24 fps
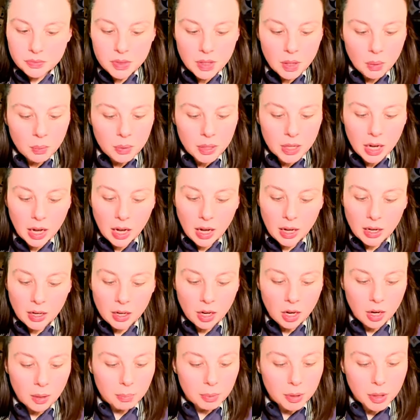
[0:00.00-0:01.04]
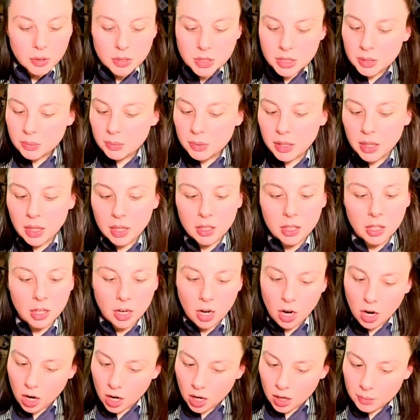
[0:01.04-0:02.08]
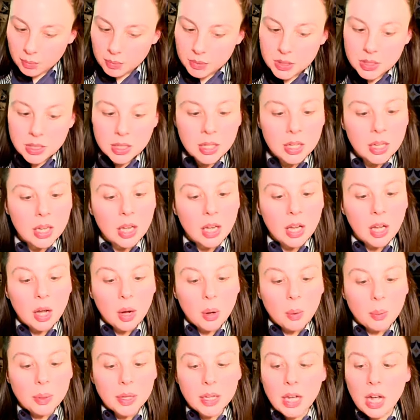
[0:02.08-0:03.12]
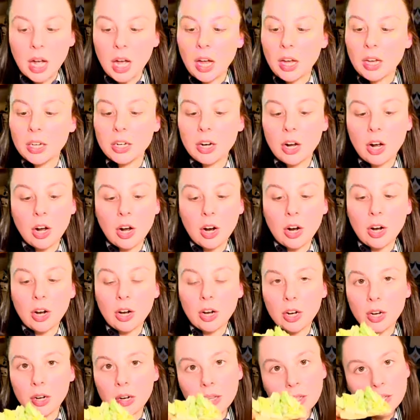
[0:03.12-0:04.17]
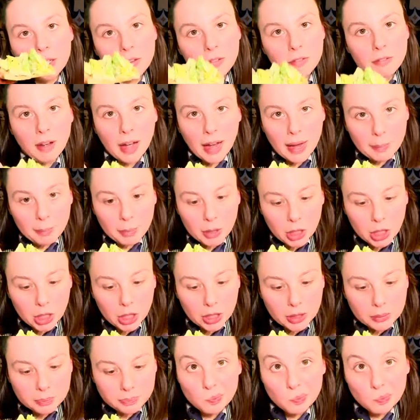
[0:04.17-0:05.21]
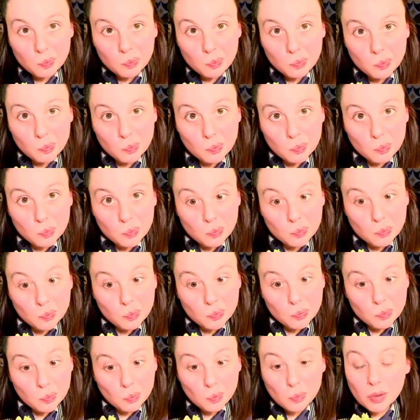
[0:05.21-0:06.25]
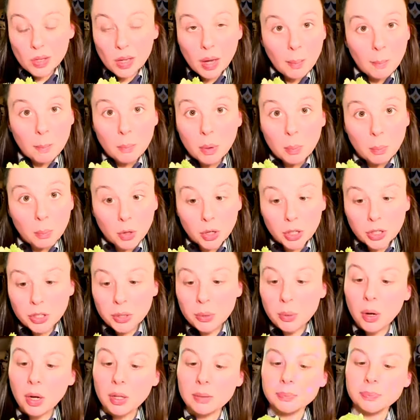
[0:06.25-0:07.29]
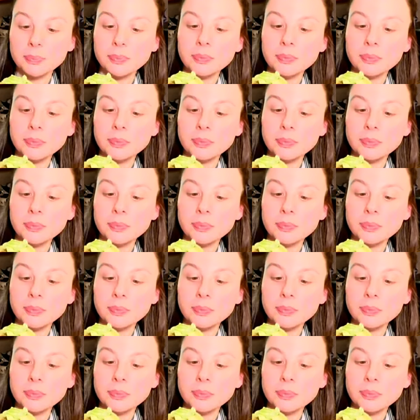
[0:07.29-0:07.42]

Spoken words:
We got our protein, we got our carbs, we got our fiber. What more could you want?